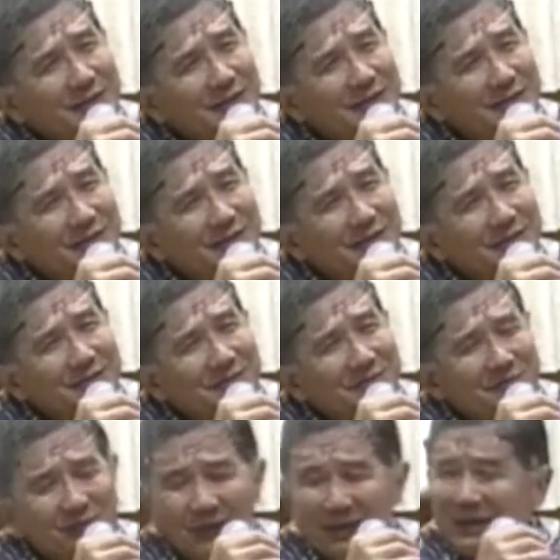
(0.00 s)
uh
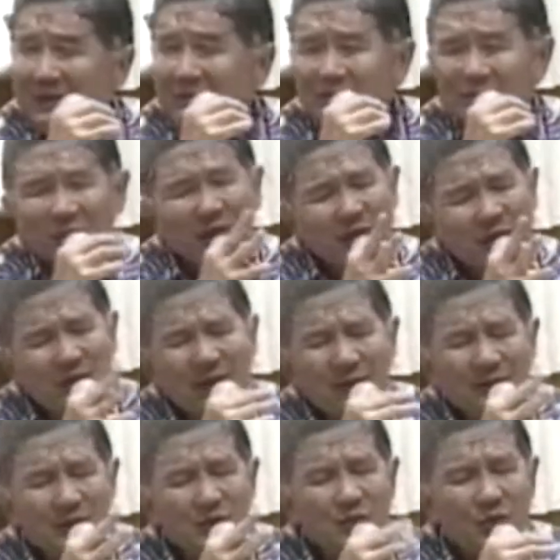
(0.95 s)
well, I, yeah,
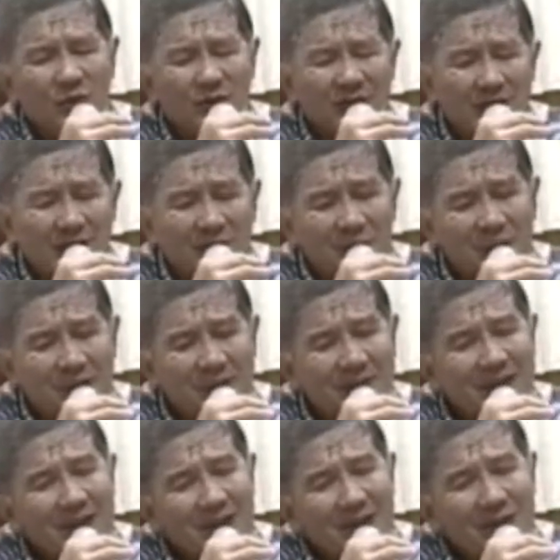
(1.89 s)
I mean, you weren't there, but
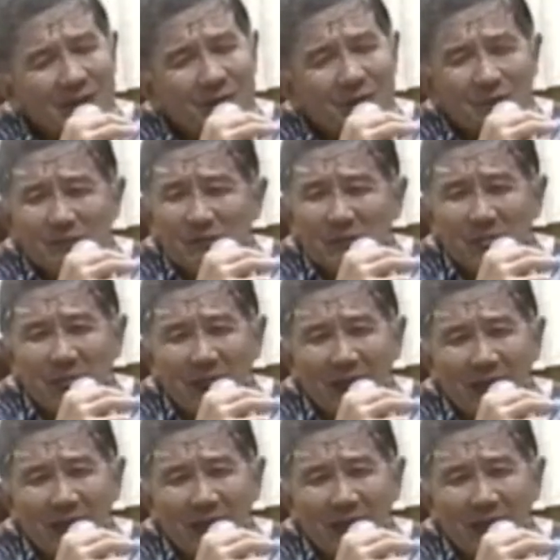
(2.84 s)
um,